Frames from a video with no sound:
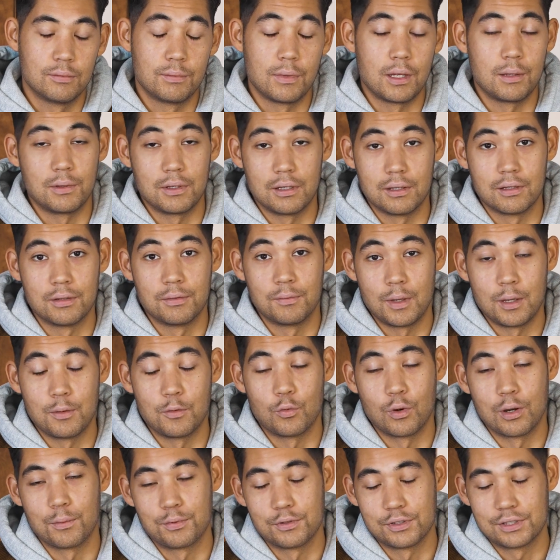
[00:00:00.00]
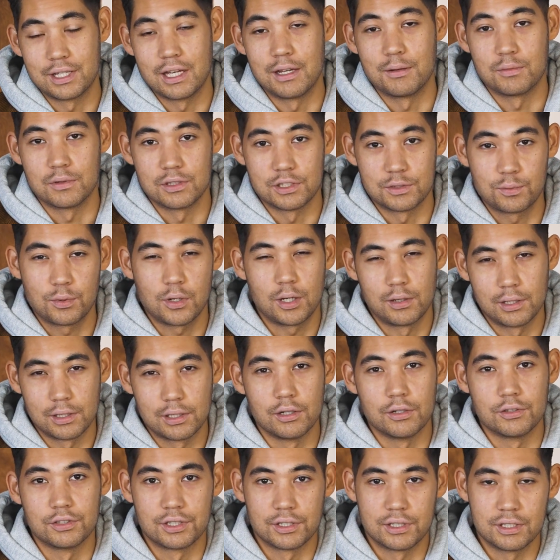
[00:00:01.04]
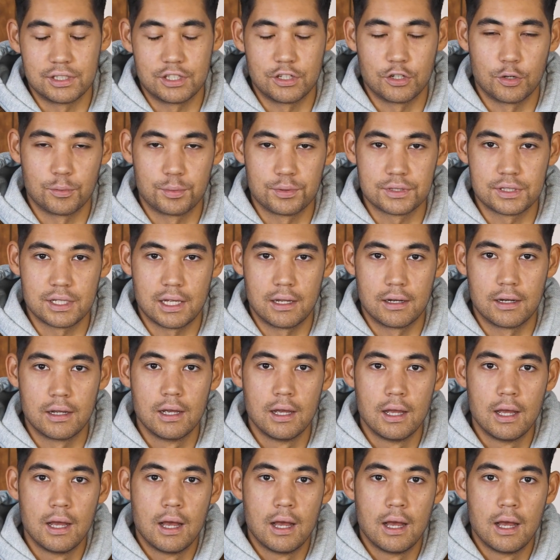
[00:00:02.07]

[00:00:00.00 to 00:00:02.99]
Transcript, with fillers: maybe maybe 1%, but it's probably closer to 0%.